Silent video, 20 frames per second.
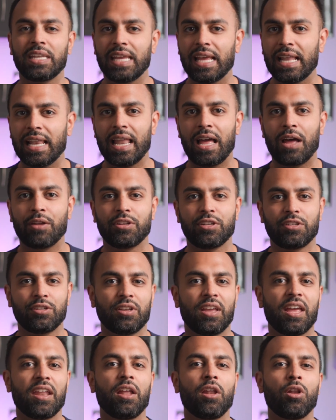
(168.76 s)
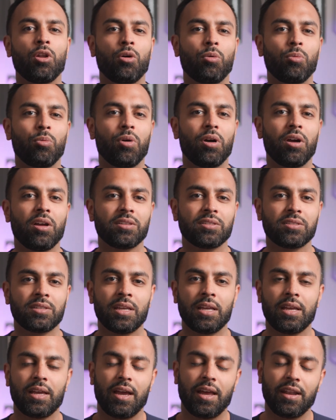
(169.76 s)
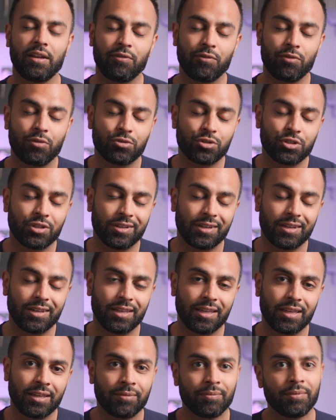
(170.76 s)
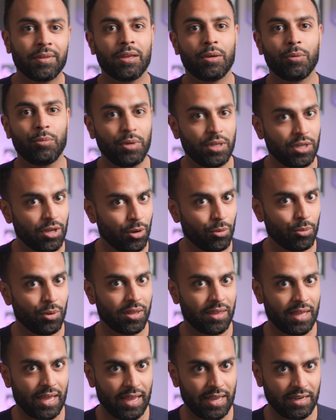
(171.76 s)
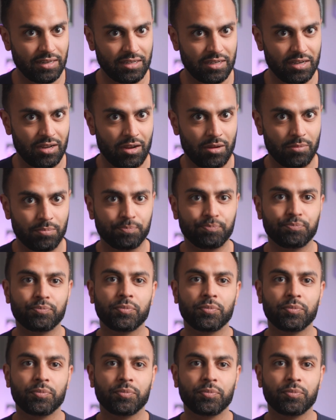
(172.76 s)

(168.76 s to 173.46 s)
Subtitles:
and he allowed it to get a lot worse. And unfortunately, we know where that ended up.